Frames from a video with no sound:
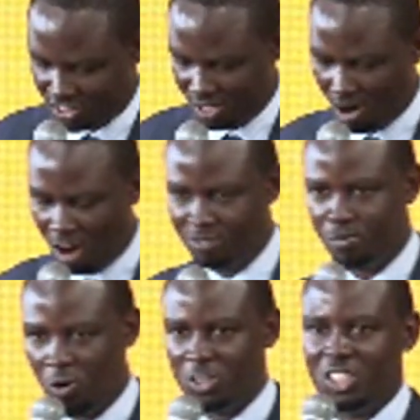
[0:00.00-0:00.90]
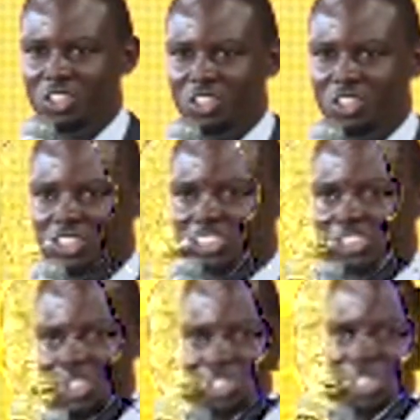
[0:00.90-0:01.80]
instead of wanting to catch your
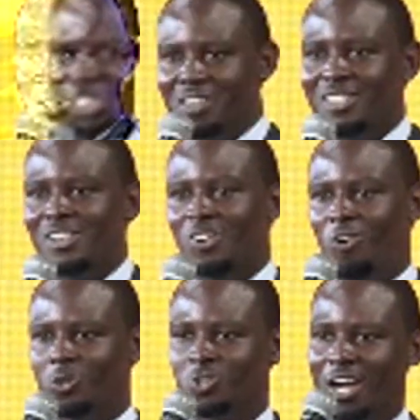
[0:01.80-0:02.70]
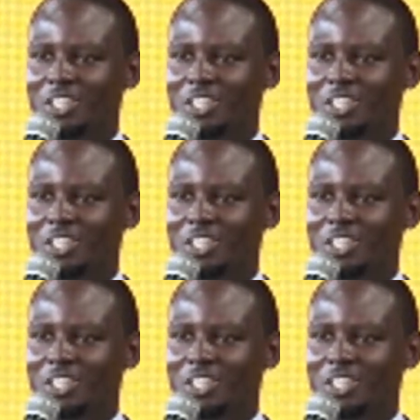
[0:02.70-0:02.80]
neighbor or to